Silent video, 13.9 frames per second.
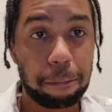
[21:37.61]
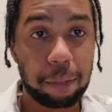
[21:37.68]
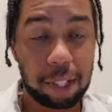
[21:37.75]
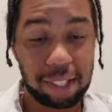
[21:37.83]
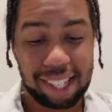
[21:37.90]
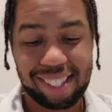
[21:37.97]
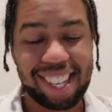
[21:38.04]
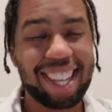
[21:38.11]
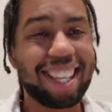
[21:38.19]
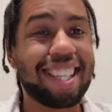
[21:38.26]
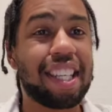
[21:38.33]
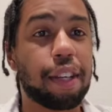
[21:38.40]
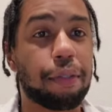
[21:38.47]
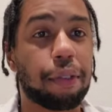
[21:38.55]
because it's slightly
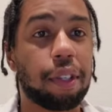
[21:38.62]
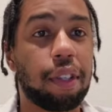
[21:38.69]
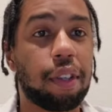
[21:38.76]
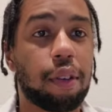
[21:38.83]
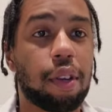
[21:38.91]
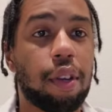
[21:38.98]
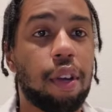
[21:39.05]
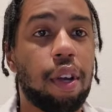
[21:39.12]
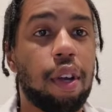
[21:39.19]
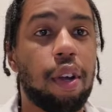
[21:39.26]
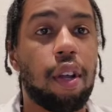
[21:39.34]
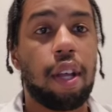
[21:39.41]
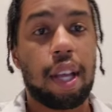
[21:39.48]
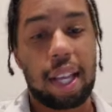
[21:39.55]
different.
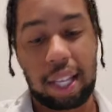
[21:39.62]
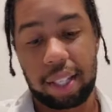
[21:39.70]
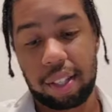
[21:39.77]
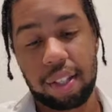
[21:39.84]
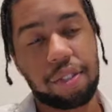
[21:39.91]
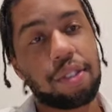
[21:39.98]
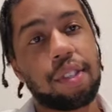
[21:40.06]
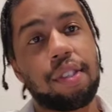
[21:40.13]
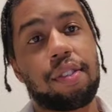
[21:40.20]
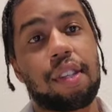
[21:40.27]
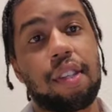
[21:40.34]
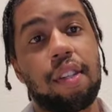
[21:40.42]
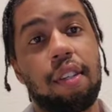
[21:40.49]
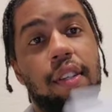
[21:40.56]
Like, this is
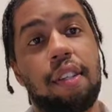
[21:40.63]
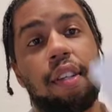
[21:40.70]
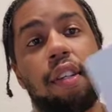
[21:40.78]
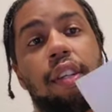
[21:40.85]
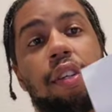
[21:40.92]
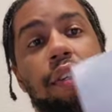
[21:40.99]
a little